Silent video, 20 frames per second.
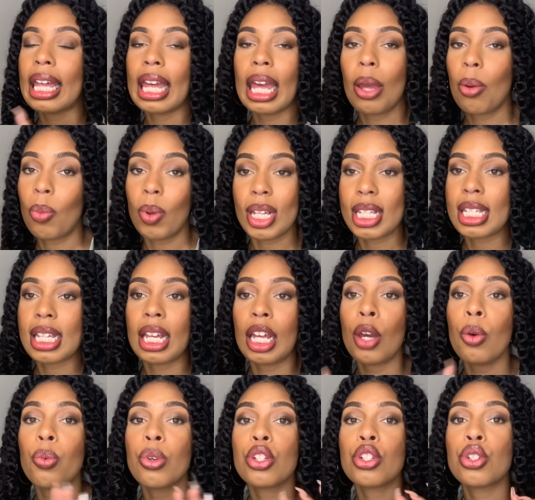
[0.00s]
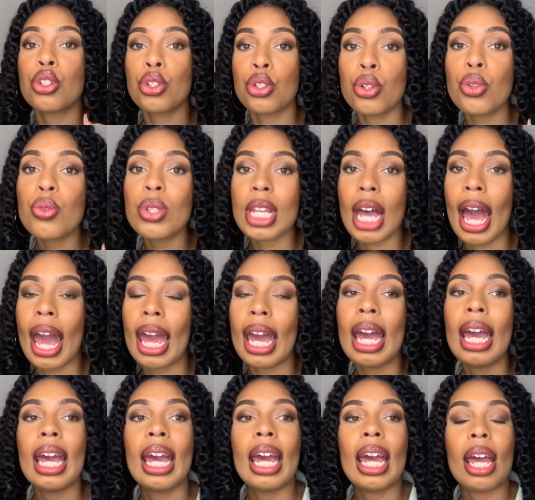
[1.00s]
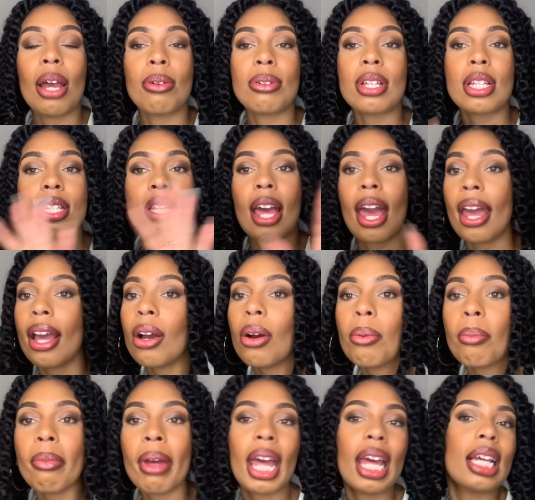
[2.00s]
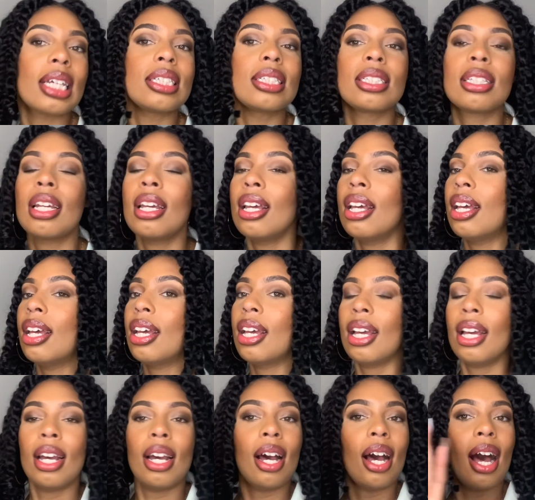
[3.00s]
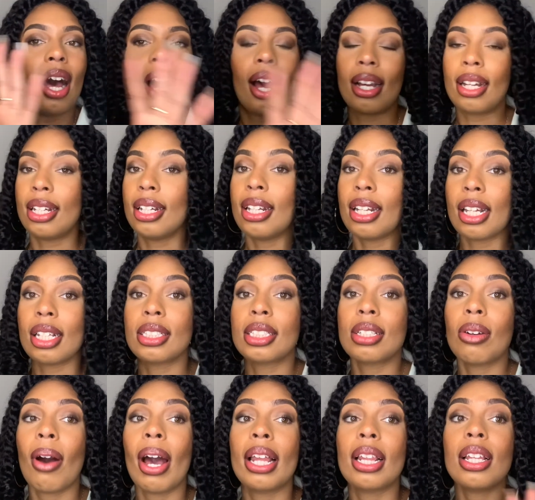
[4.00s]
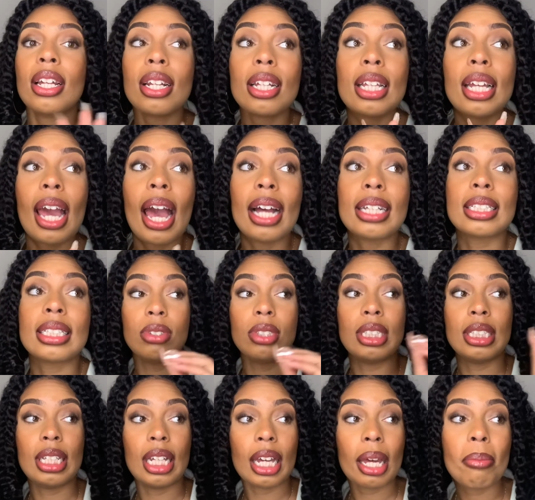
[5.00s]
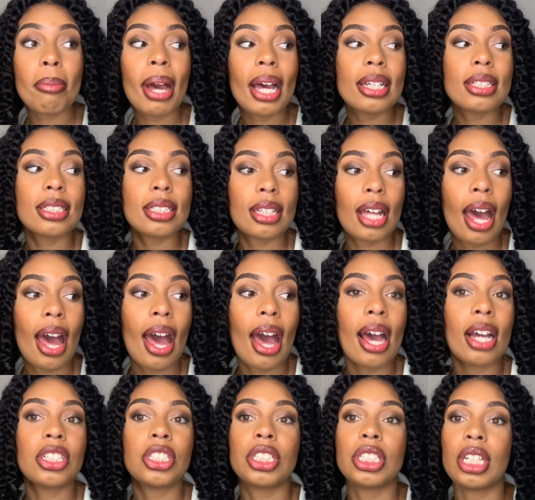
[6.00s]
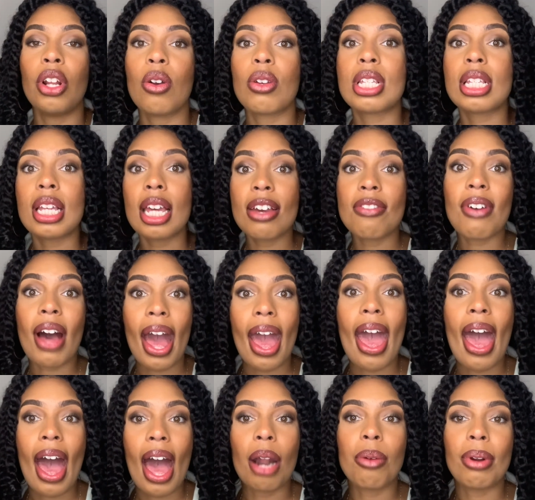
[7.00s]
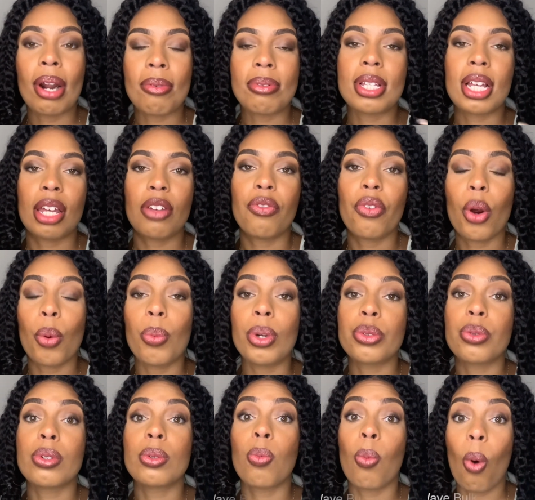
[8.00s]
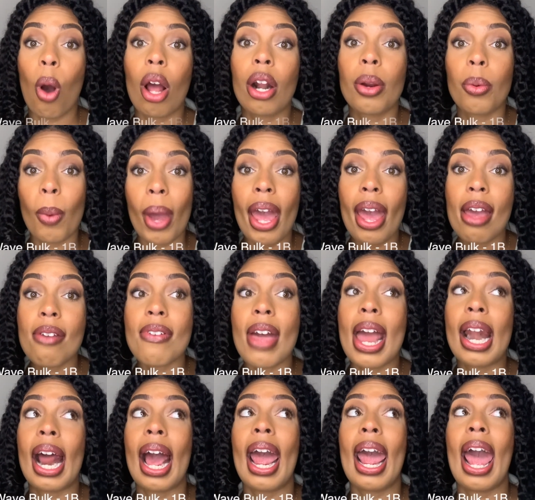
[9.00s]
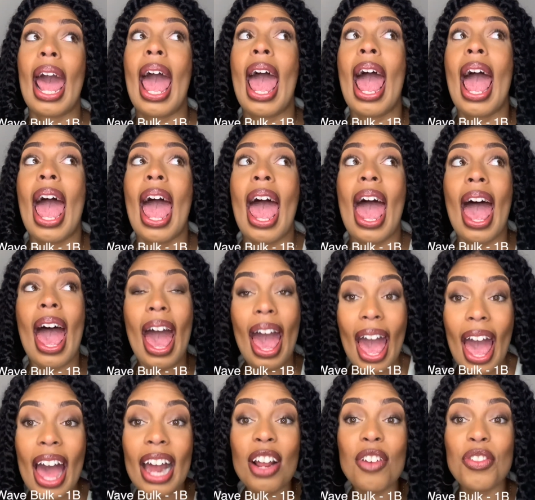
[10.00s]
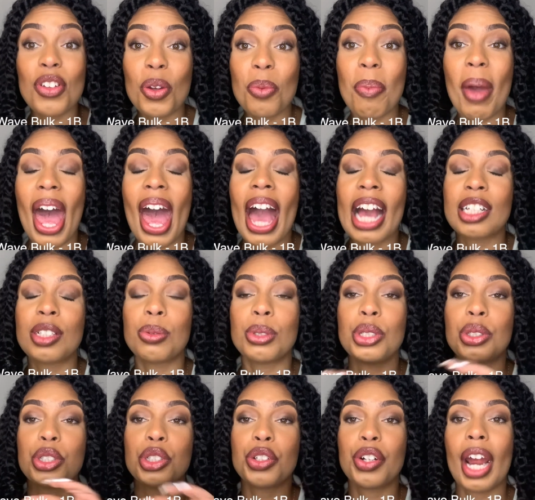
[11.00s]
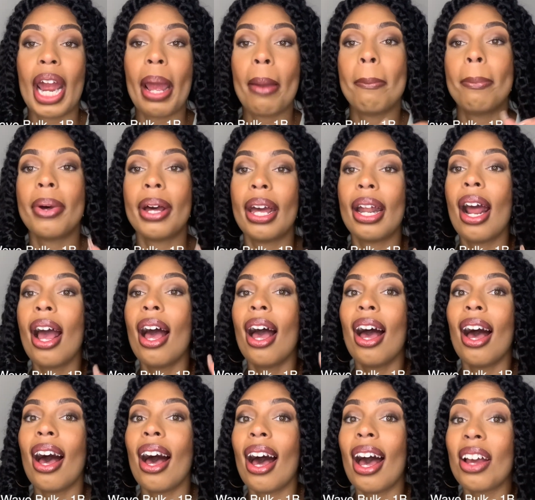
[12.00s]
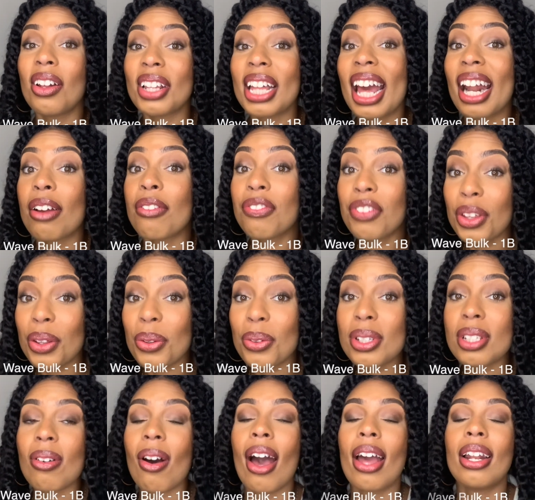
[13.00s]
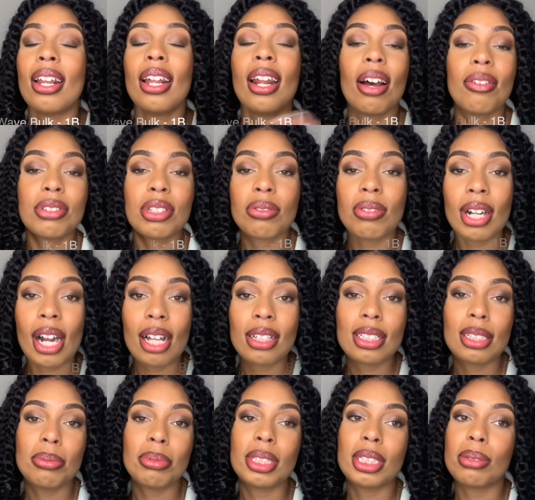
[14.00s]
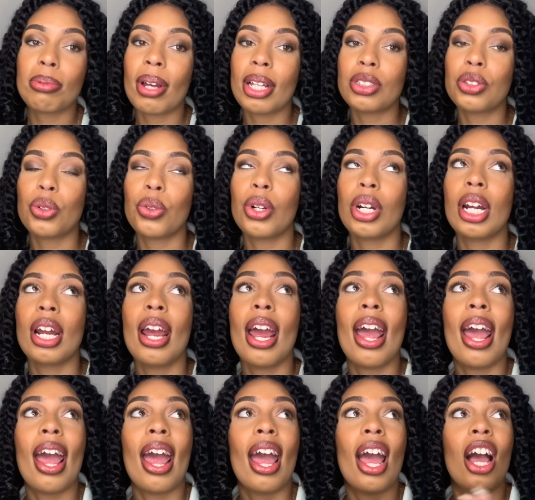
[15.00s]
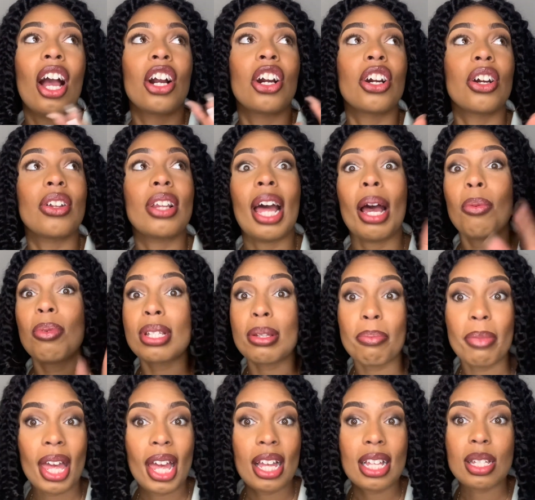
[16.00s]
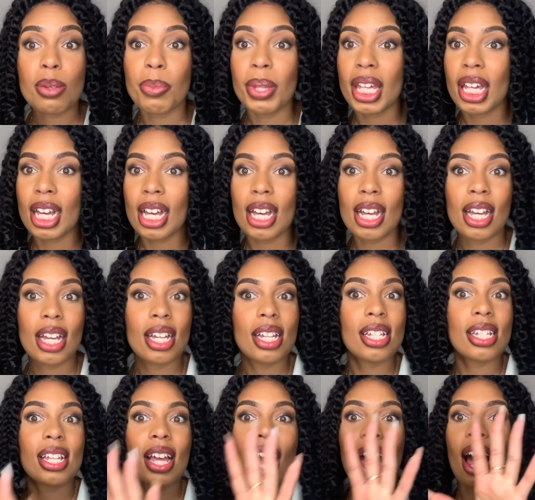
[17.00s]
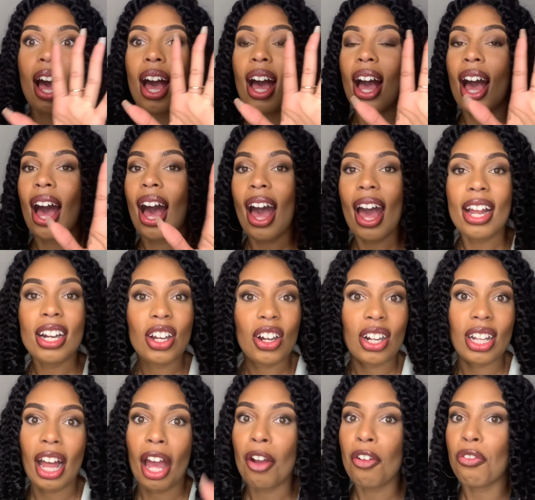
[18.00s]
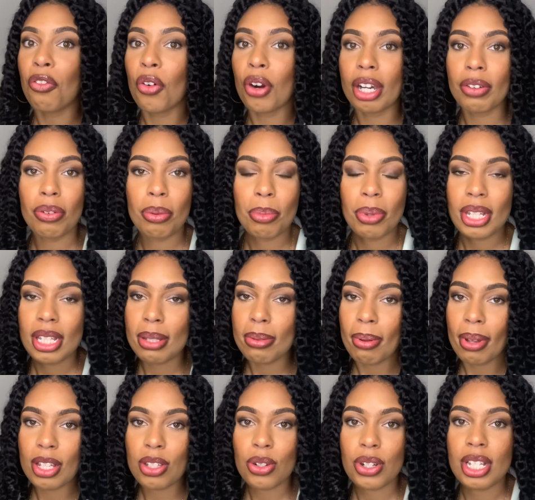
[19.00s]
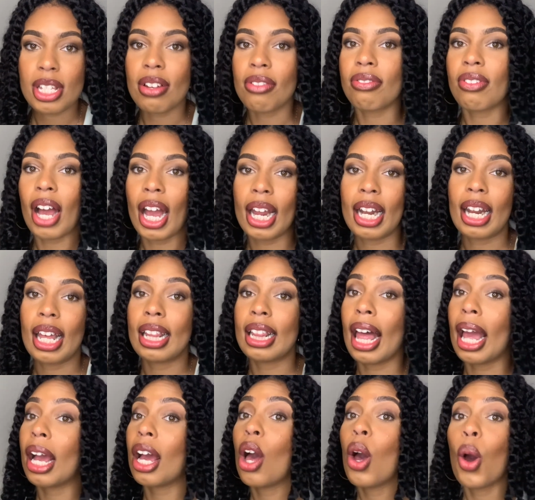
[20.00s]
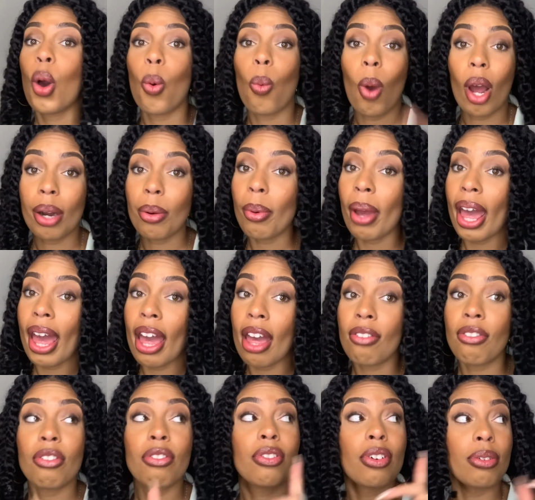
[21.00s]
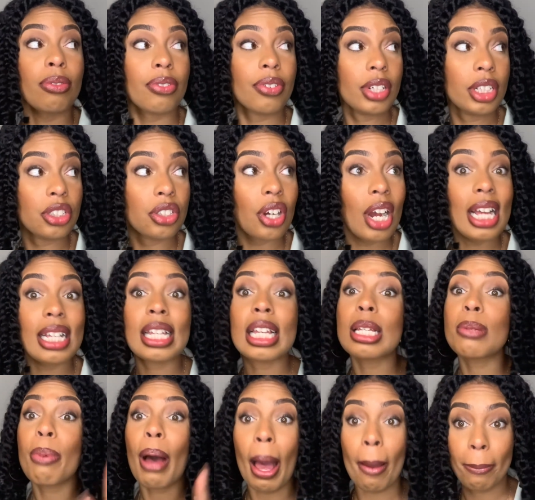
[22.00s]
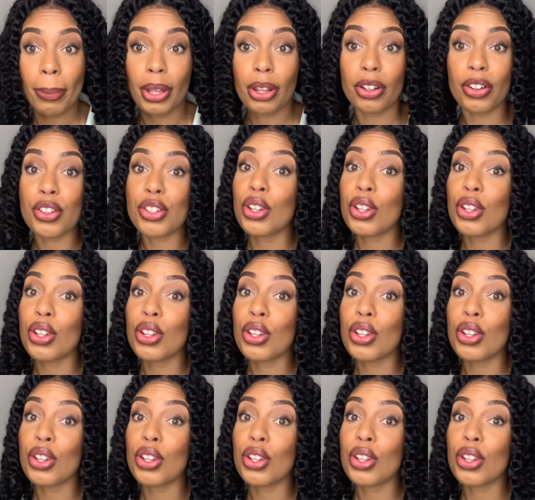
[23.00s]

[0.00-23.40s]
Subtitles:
It wasn't. It was too tight. It was a tangled mess. I couldn't. So I literally had to dig in my stash and see if I had what I was looking for, which was water wave. And I had a few packs, which was great, but I only had a few. So I did have to run out to the beauty supply store. Girl, that was a mess because I had to go to like 4 different beauty supply stores to find it. Like water wave from Free Tress is popular.